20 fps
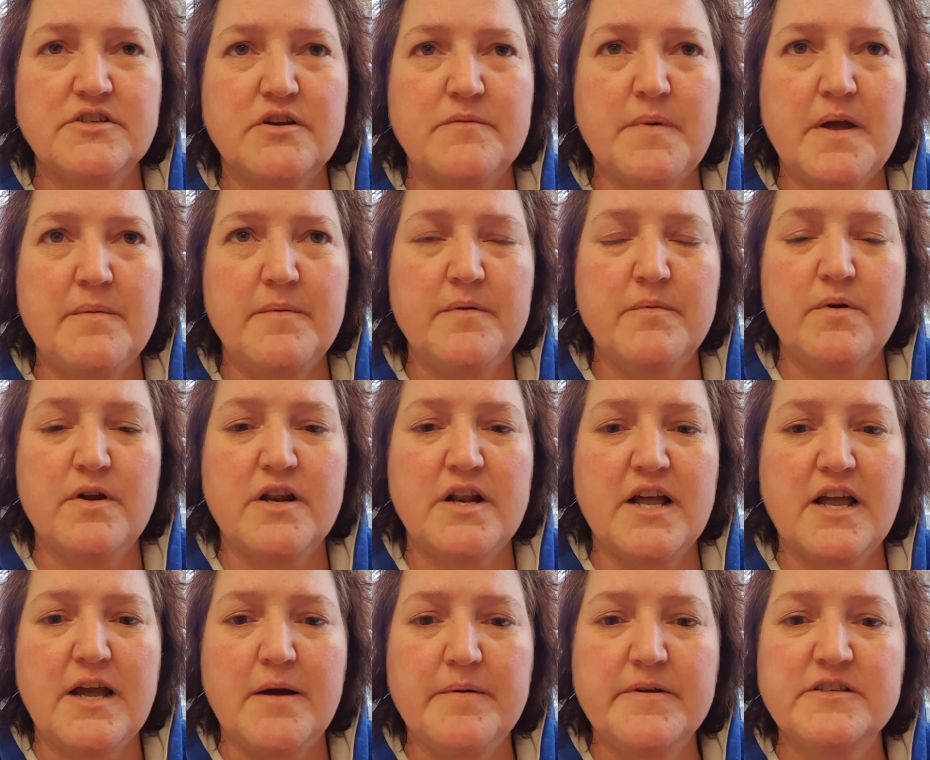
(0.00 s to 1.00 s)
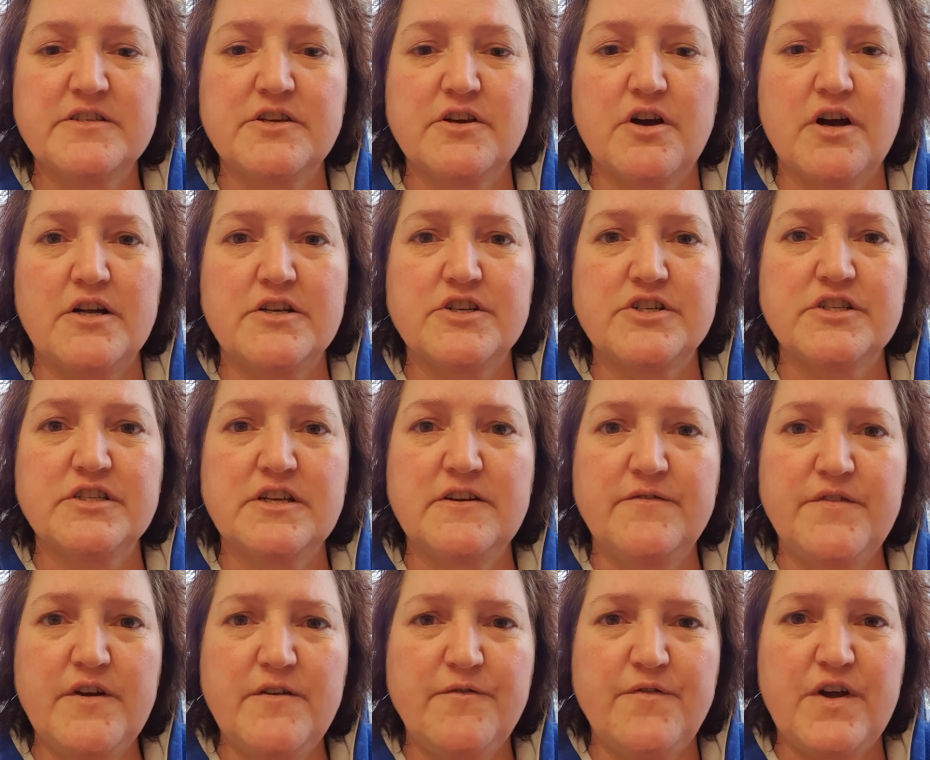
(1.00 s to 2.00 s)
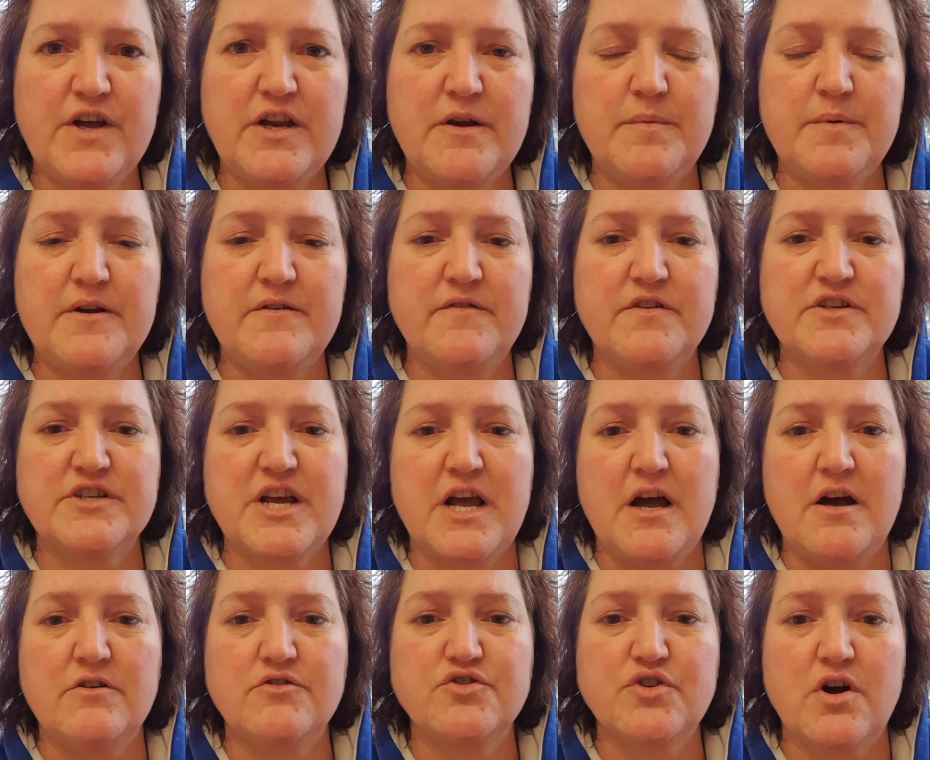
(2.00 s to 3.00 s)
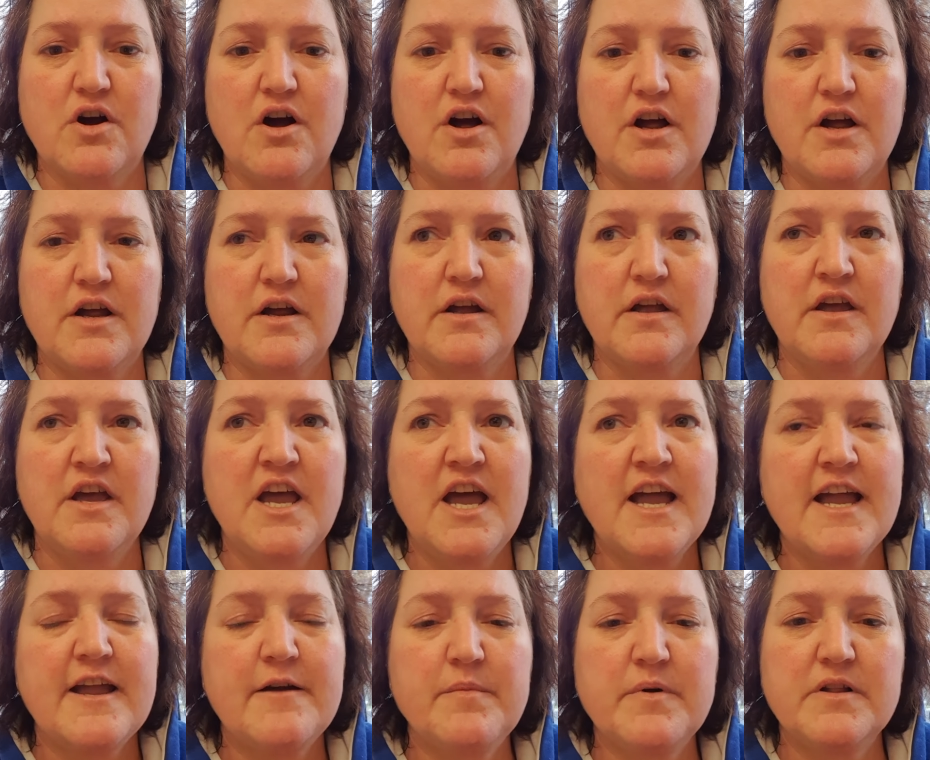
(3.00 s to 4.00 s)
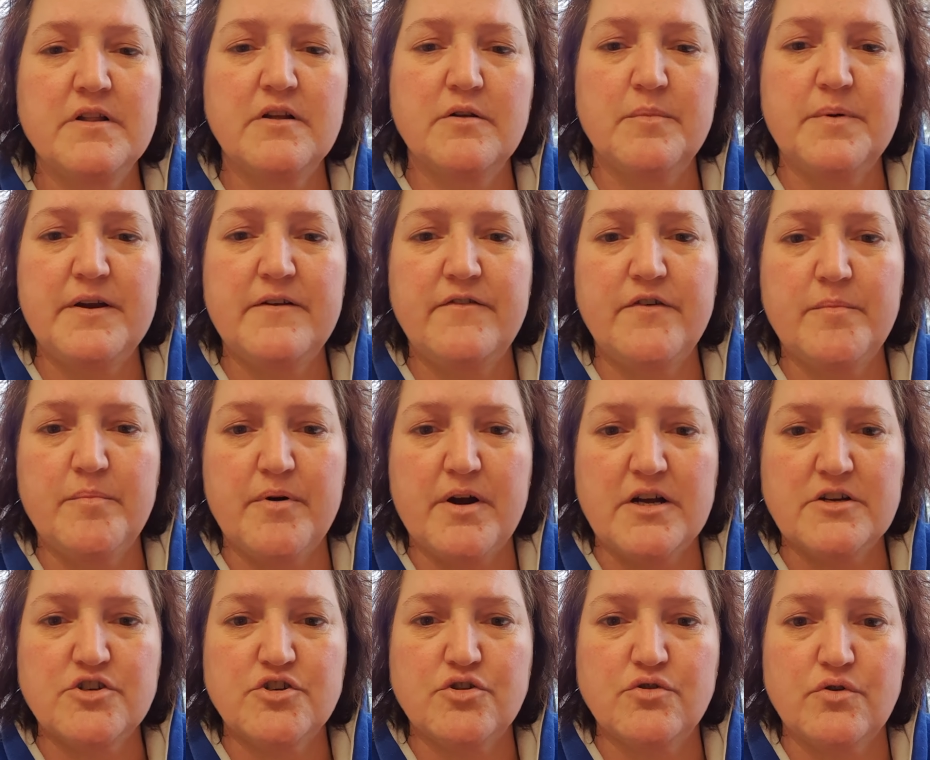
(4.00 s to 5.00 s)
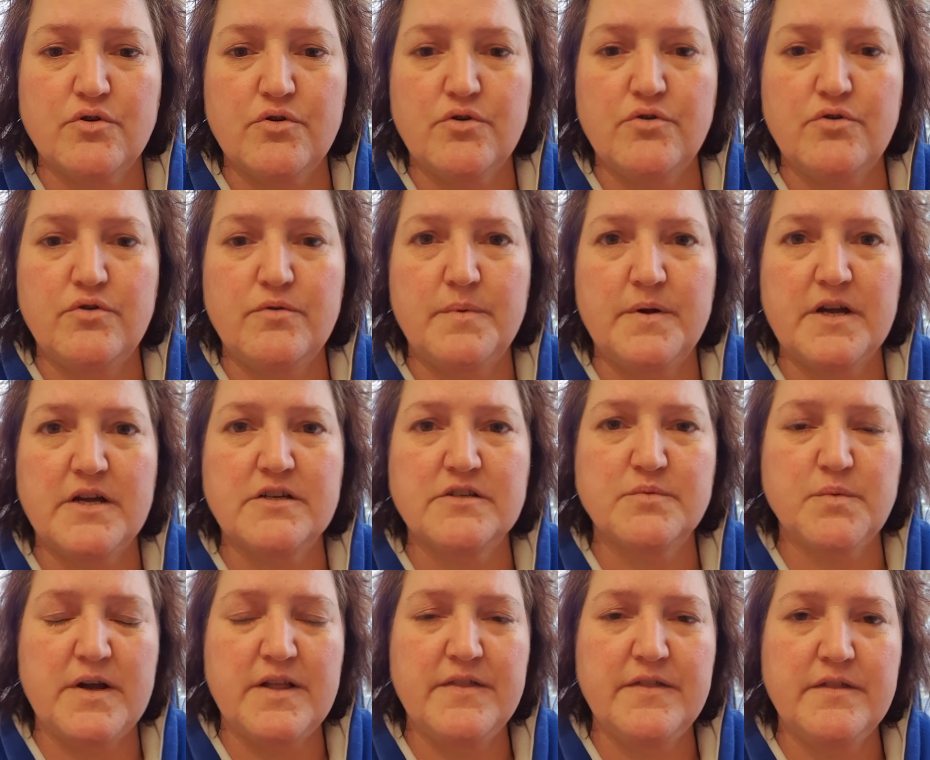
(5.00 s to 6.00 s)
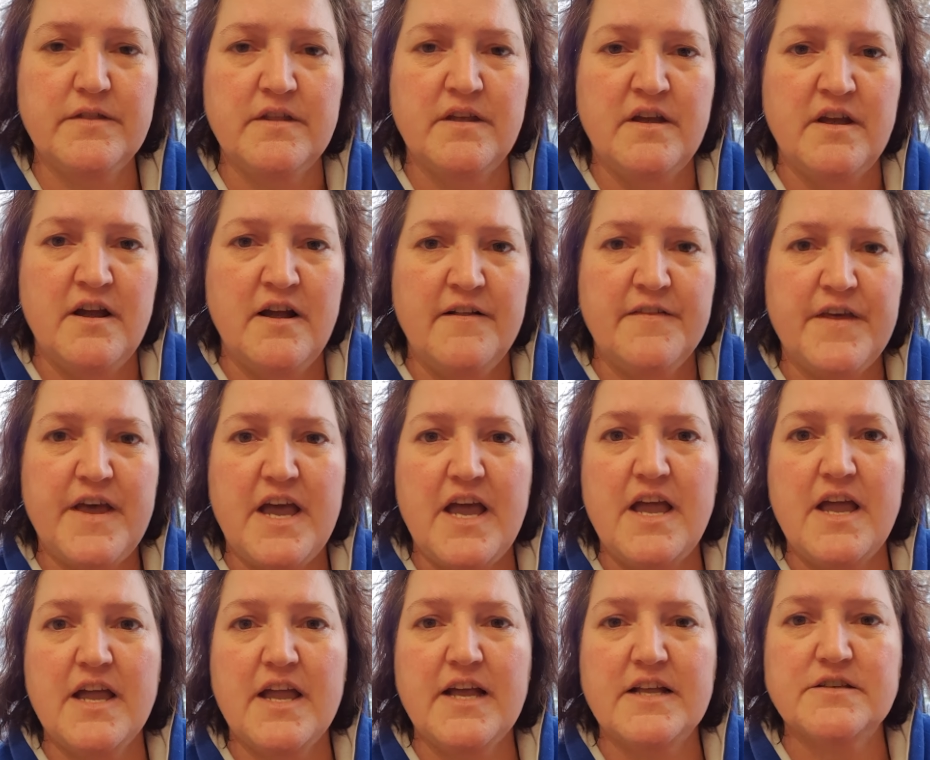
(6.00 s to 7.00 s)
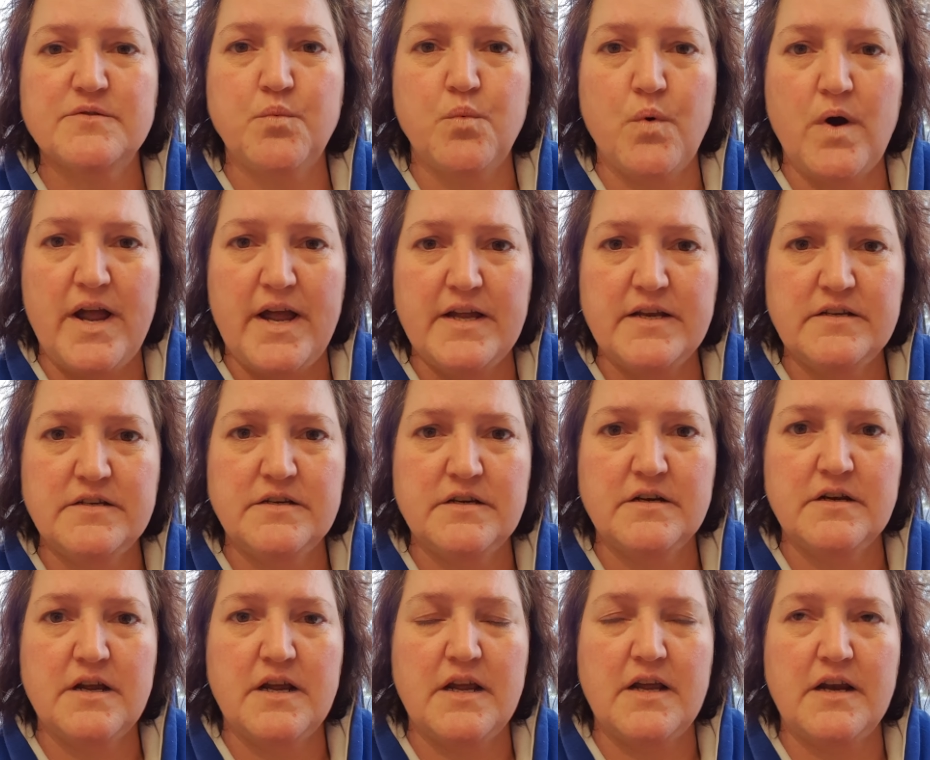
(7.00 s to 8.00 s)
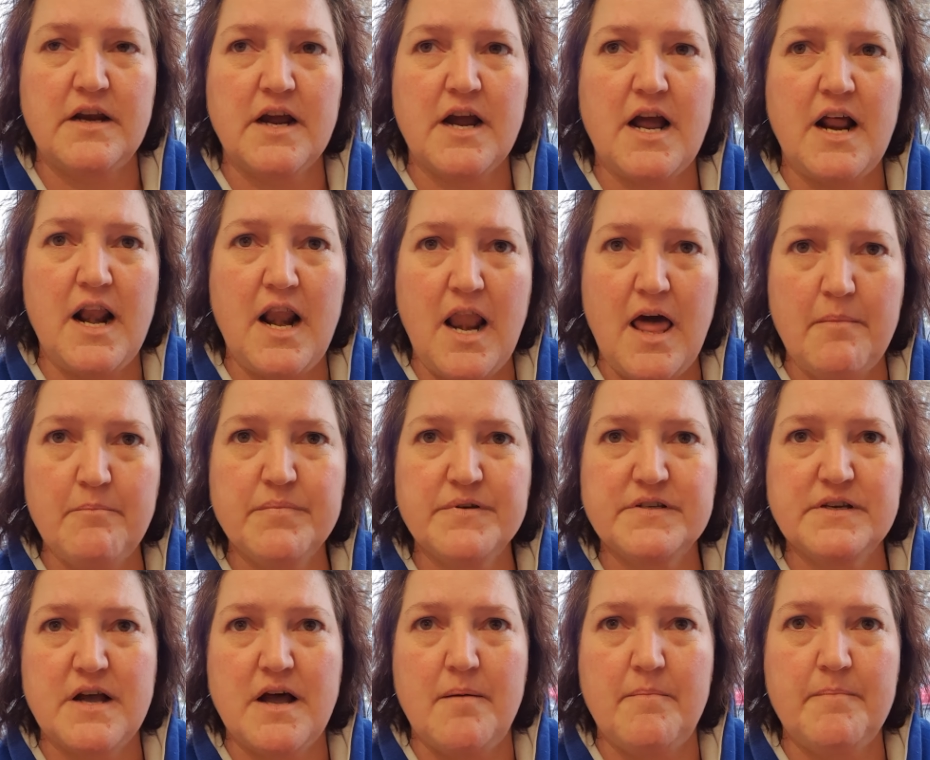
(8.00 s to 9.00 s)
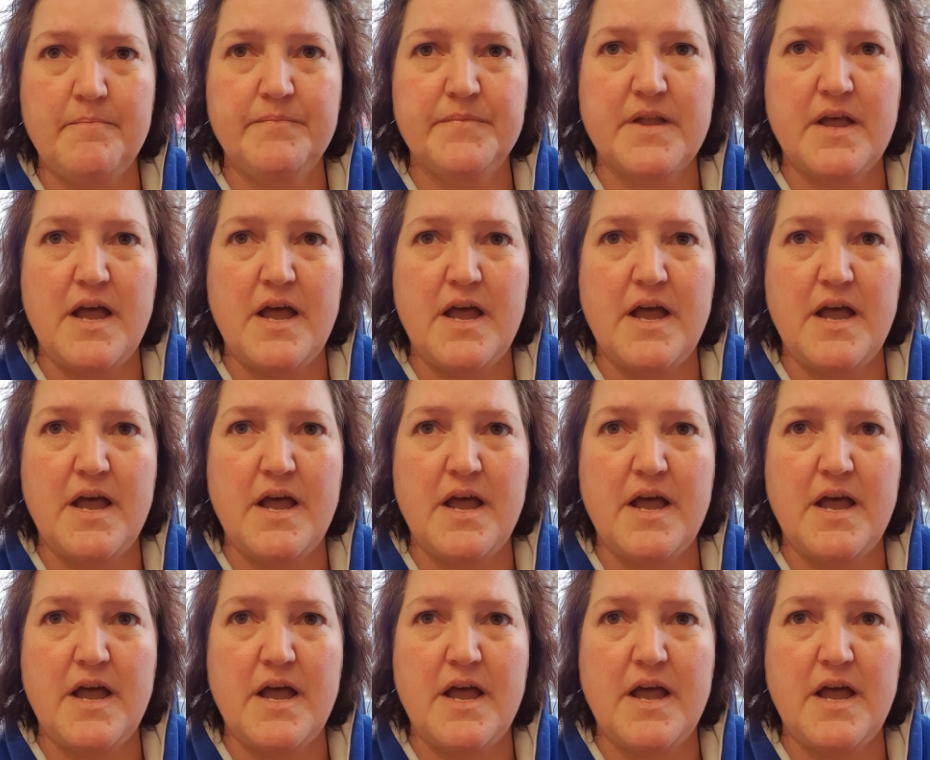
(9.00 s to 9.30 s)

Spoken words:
So maybe when they come inside, just give their feet a bit of a towel dry, give them a little bit of a brush through, because when the hair gets wet, it clumps up.